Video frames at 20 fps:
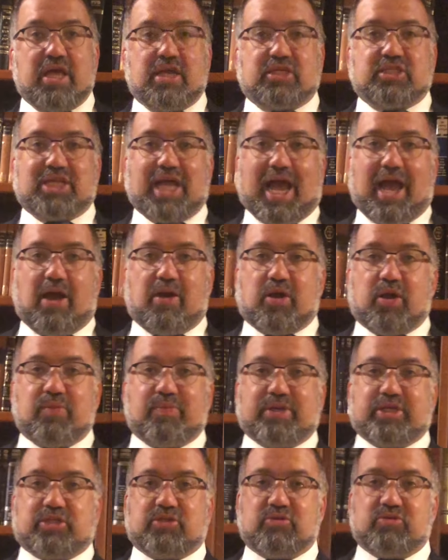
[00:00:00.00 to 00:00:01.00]
So how can
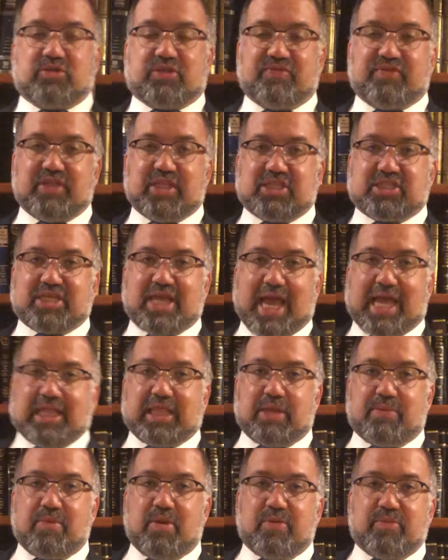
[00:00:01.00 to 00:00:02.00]
we do Tevilas
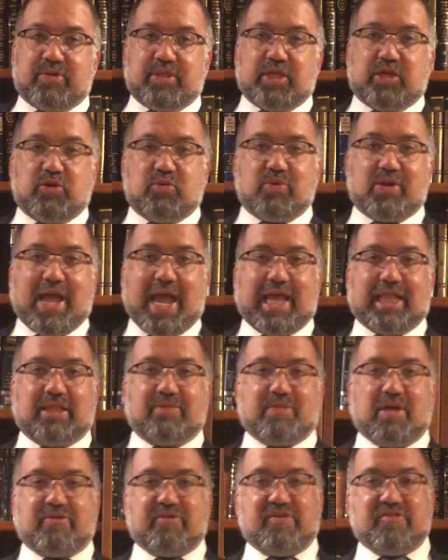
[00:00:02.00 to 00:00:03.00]
keilim with the new
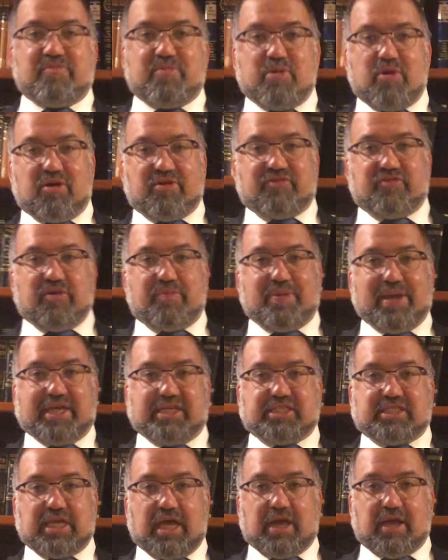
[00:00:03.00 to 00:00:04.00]
keilim that we've bought for
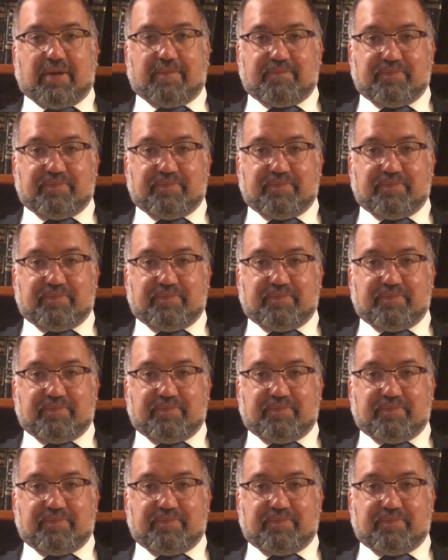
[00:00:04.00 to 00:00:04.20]
Pesach?